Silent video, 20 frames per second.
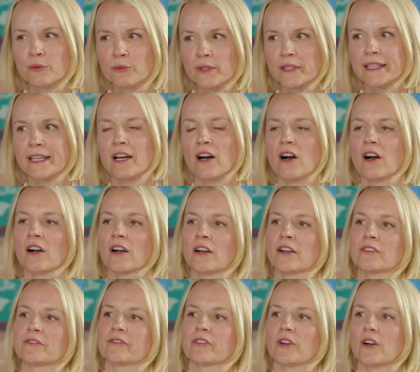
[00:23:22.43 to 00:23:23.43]
really
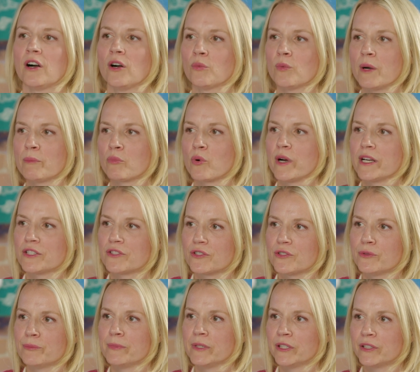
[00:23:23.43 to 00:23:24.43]
hard for all
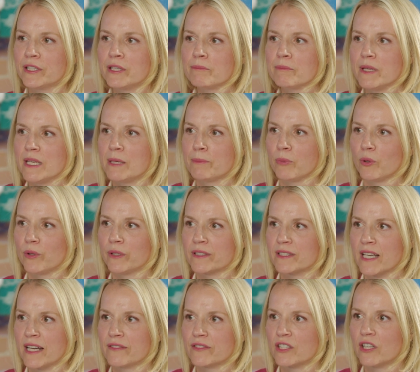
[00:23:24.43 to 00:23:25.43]
1.2 million people
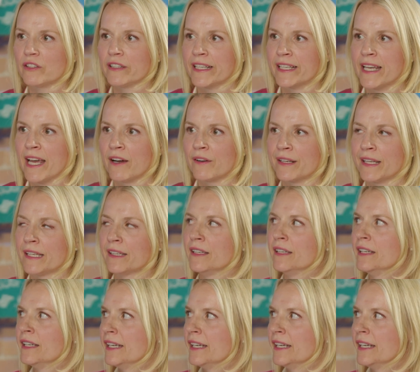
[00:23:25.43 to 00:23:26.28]
inside Salt Lake County,